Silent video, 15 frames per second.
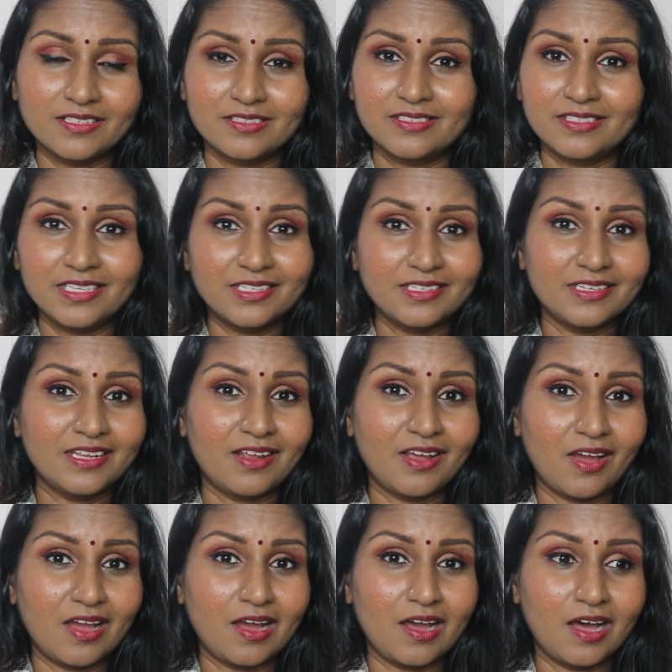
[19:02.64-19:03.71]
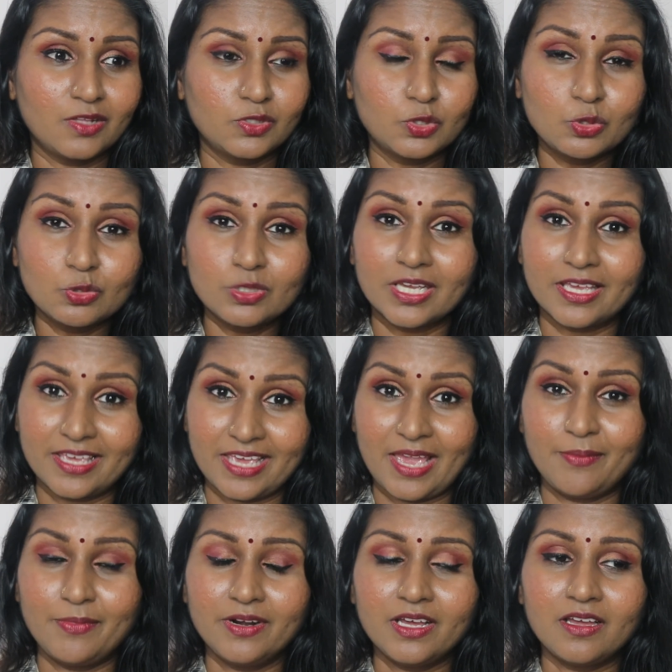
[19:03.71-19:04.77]
see it uh, through the
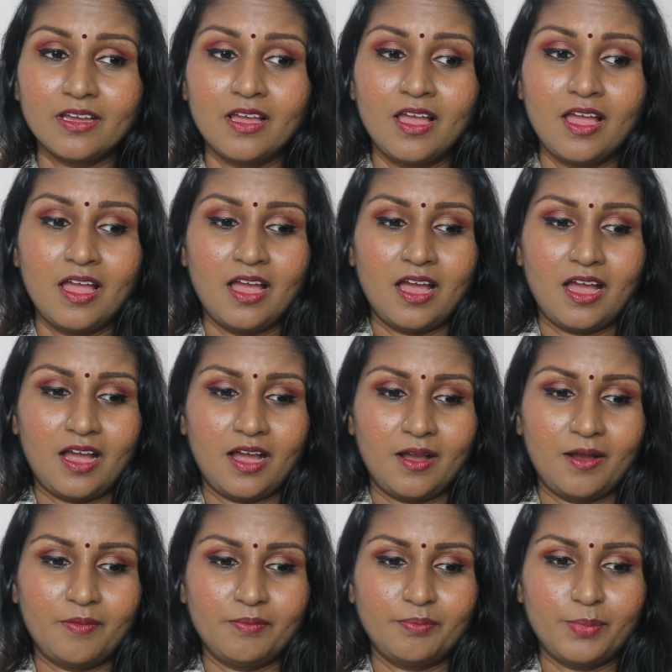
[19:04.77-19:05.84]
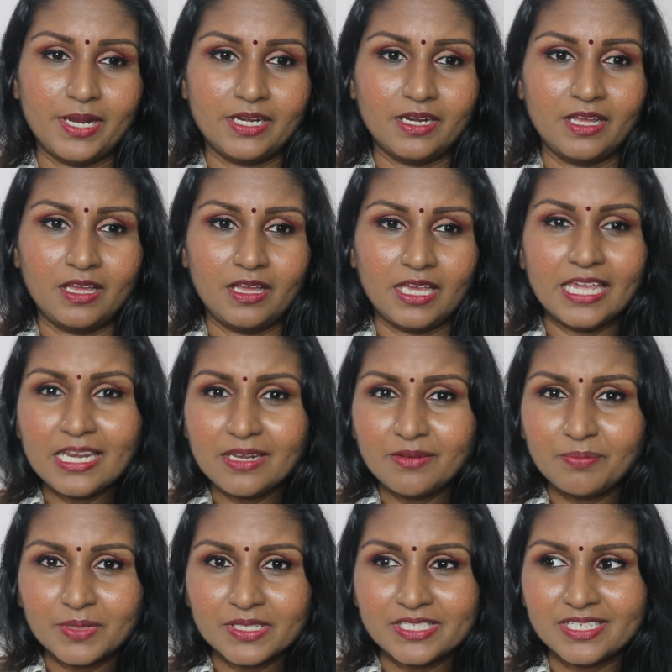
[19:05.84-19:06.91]
camera. Um, but in
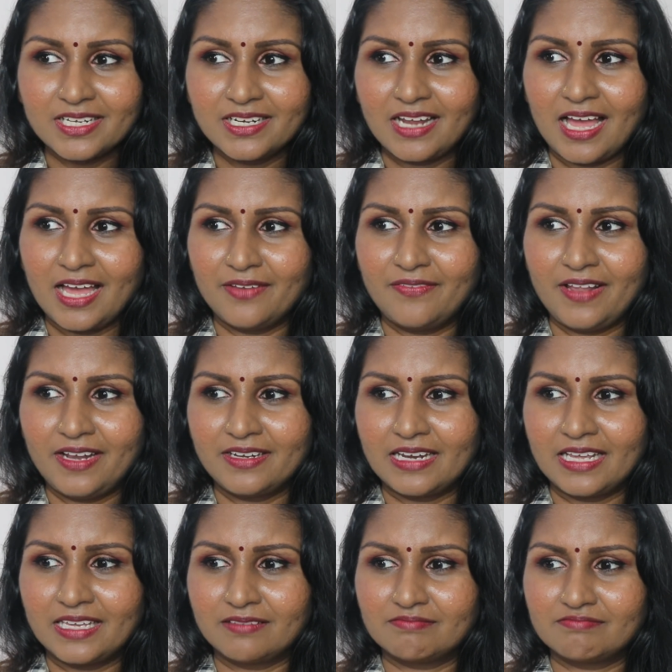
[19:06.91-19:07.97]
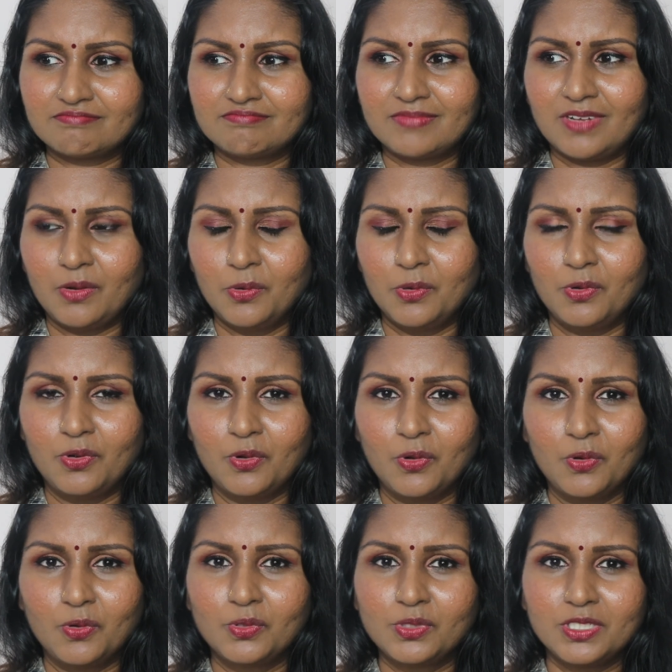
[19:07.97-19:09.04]
person I felt like oh
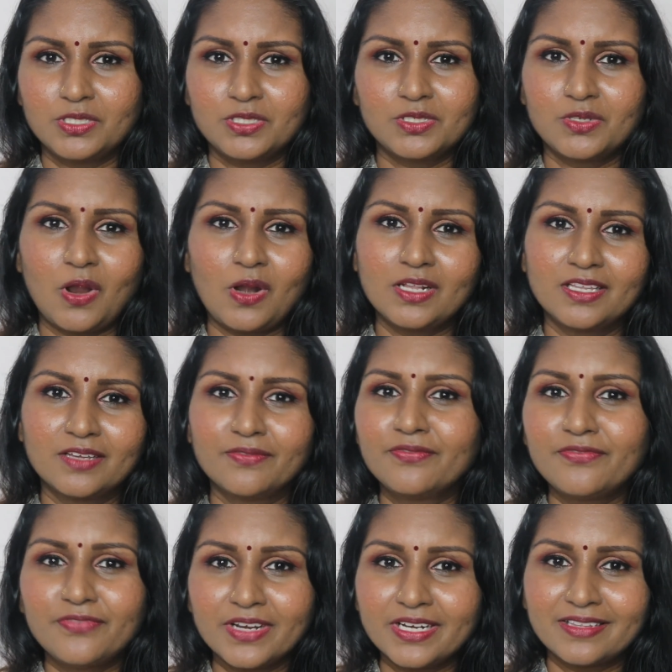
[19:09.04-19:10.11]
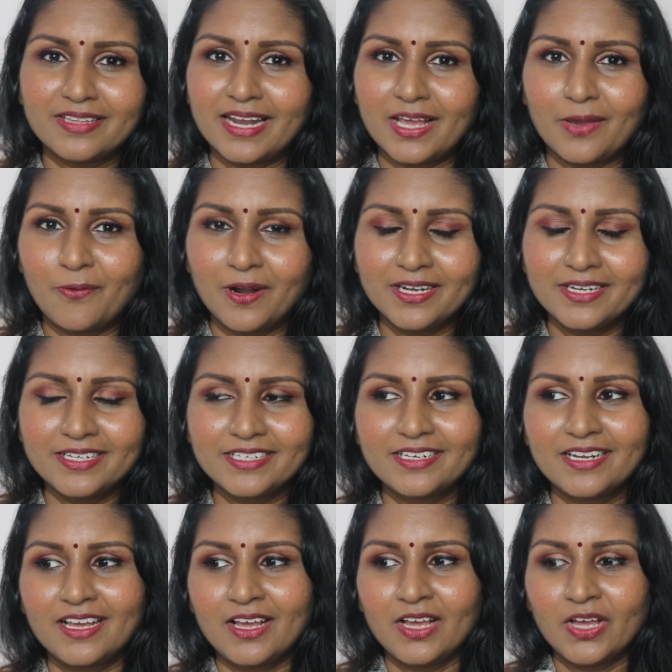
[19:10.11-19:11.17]
no this is not the fit that I wanted
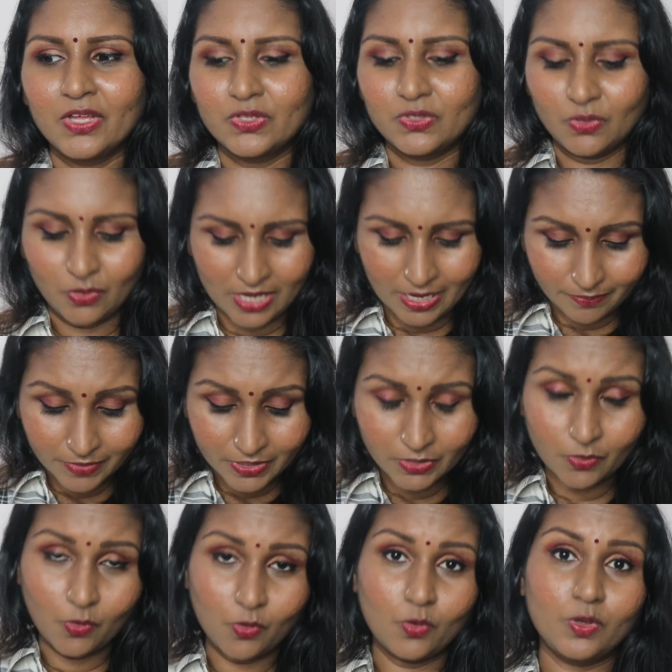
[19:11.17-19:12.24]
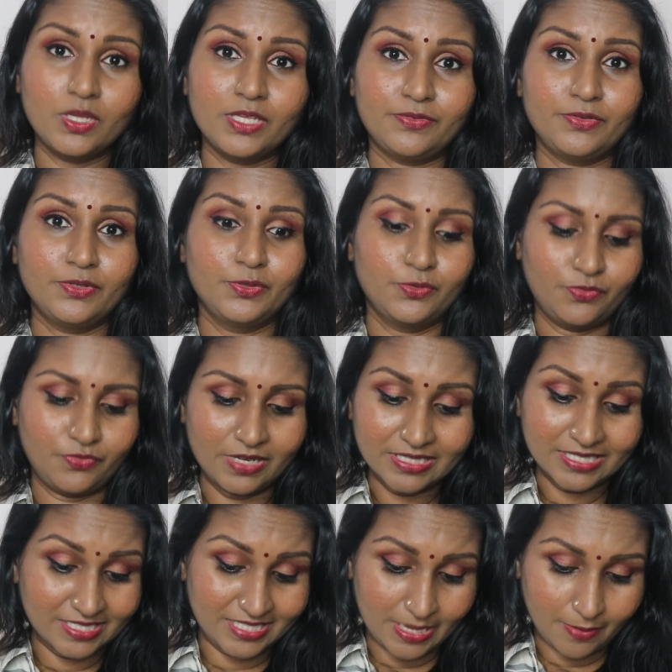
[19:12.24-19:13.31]
so let me know if you feel
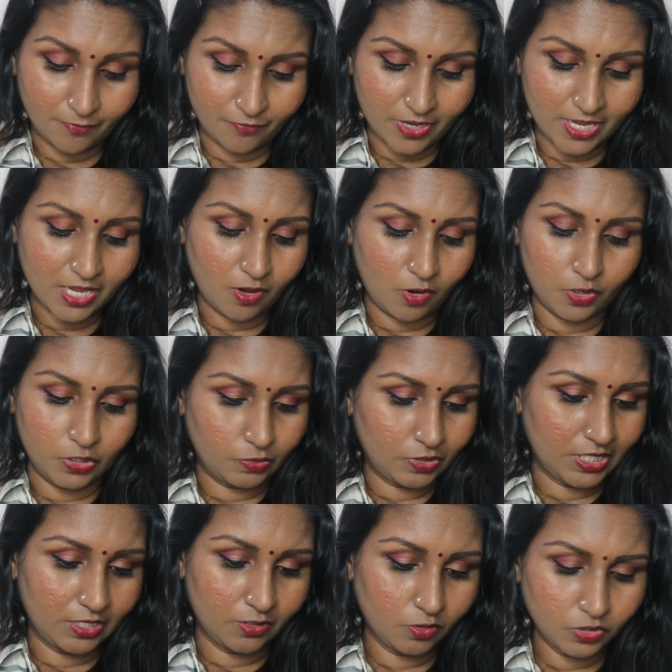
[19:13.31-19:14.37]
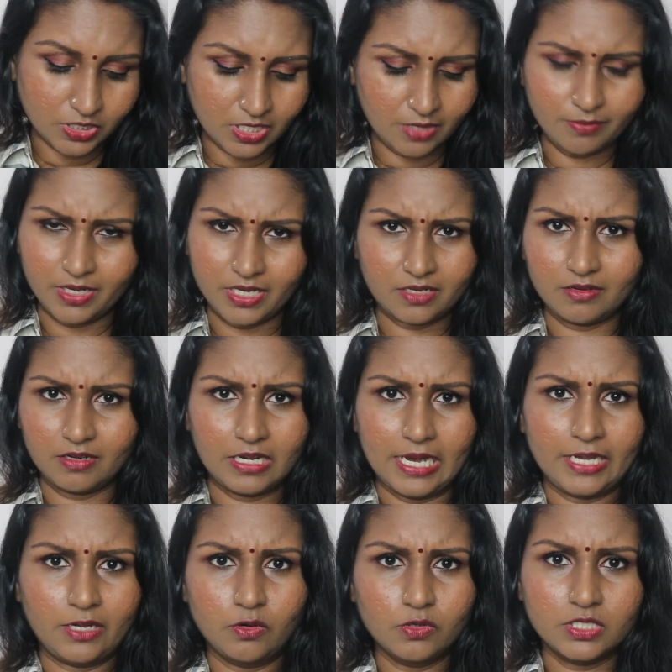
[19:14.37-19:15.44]
the same way or you think no Sham it,
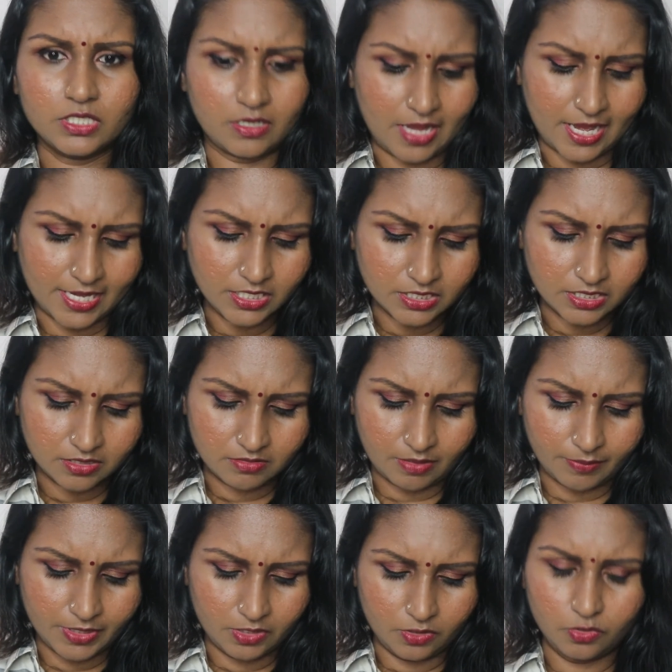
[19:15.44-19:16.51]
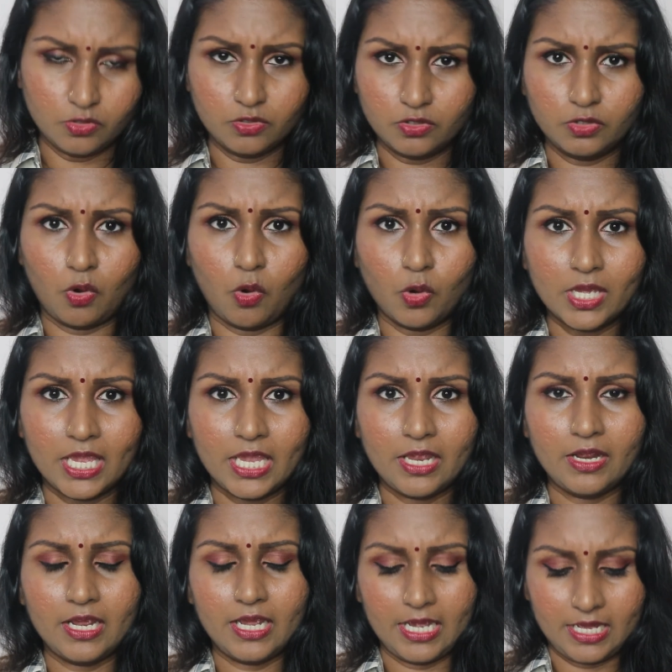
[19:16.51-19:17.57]
it looked nice I mean you looked okay
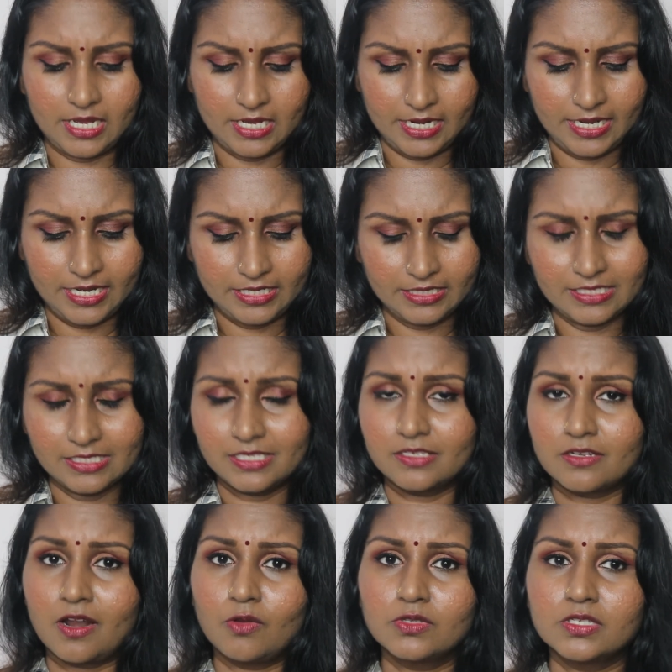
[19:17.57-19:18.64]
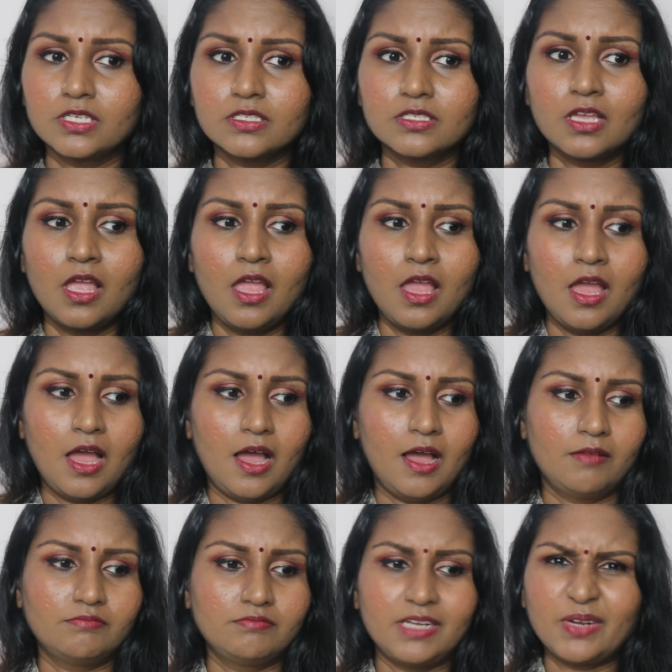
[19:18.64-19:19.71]
uh, in these trousers
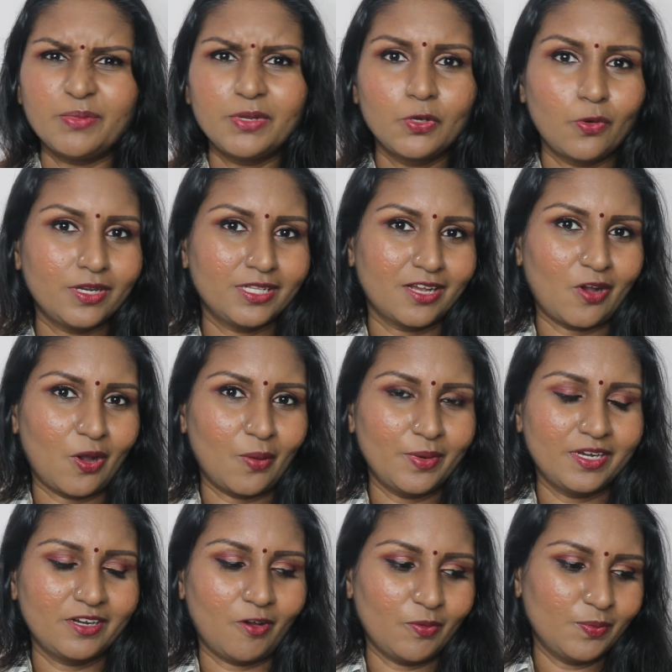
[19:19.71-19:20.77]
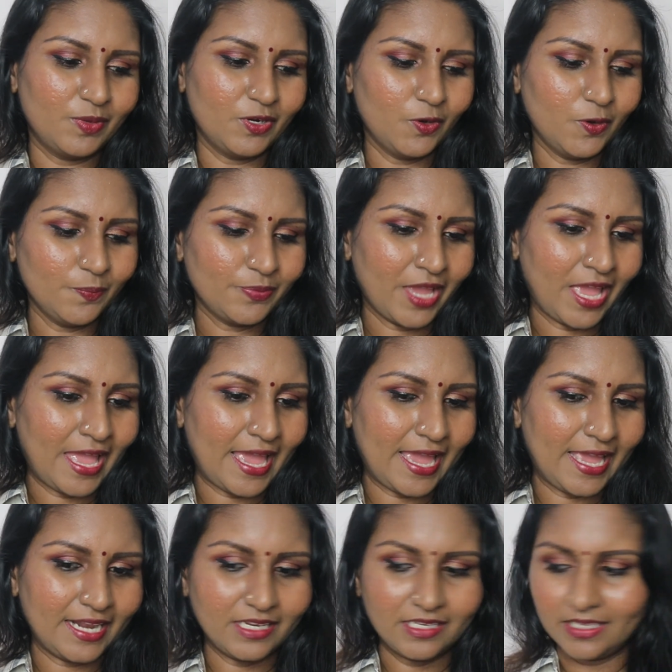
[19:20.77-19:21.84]
um, let me know in the comment down below
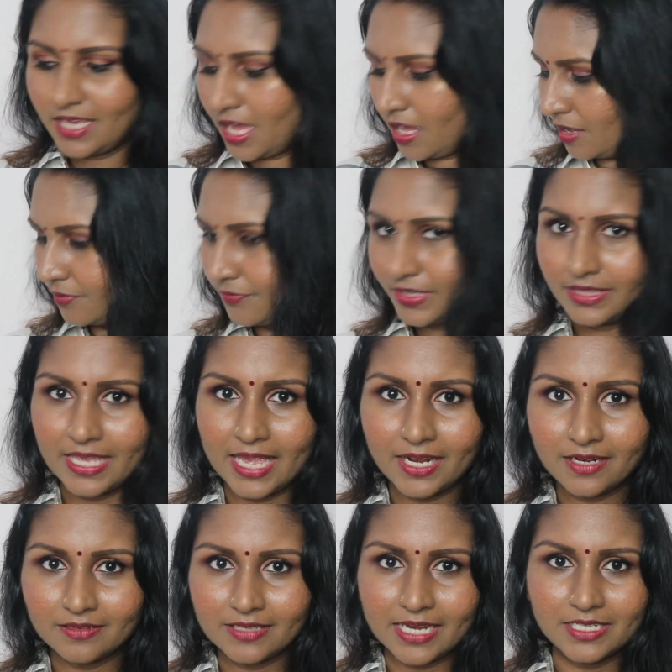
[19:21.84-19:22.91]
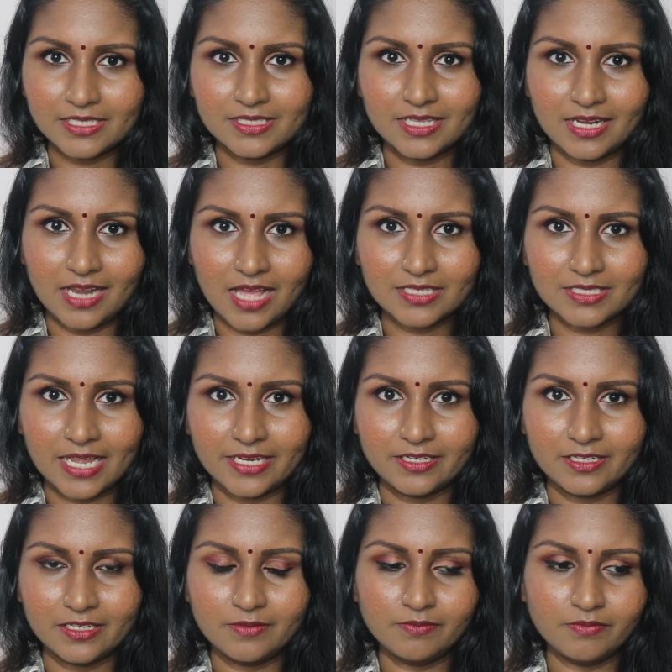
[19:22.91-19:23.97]
and yeah with that that is the last
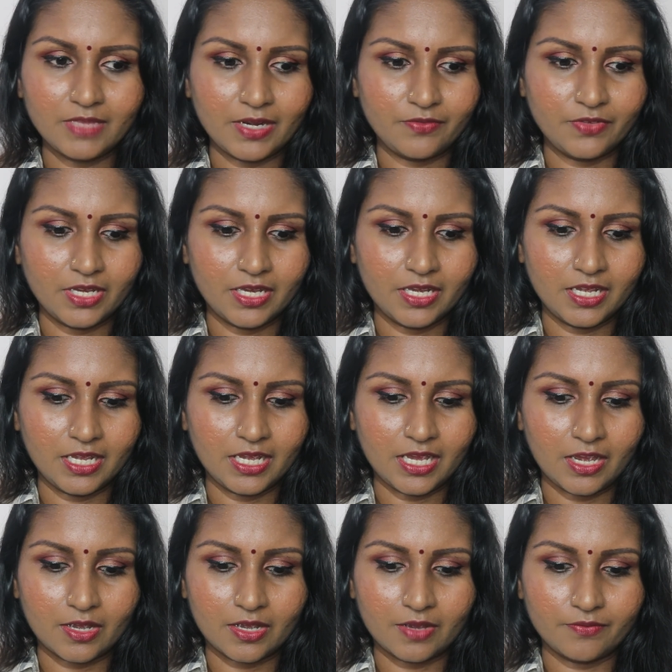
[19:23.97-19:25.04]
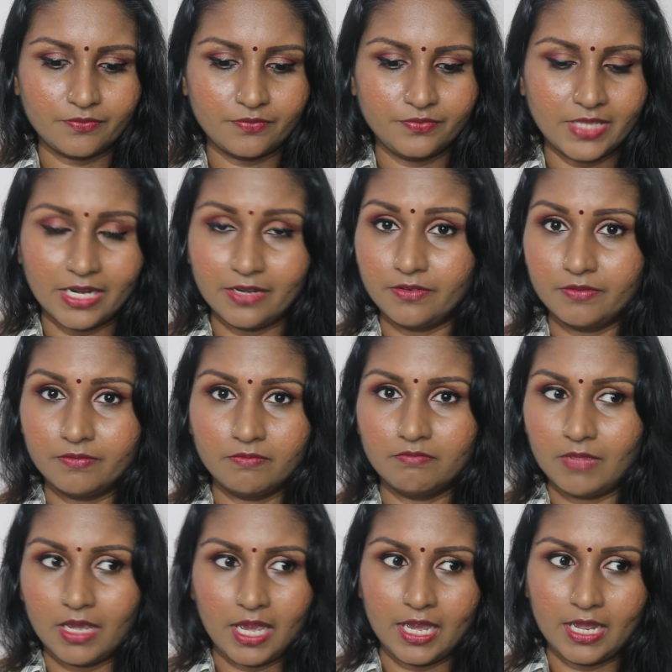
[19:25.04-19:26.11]
item that we uh, that
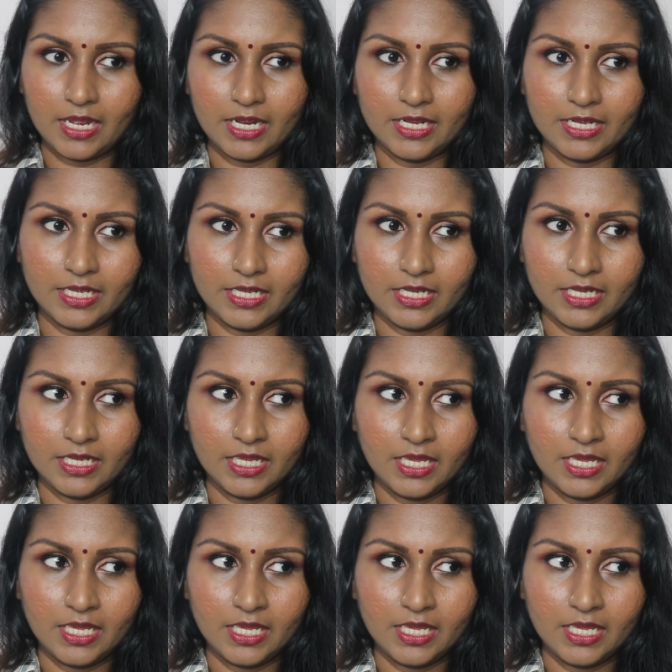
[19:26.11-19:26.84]
I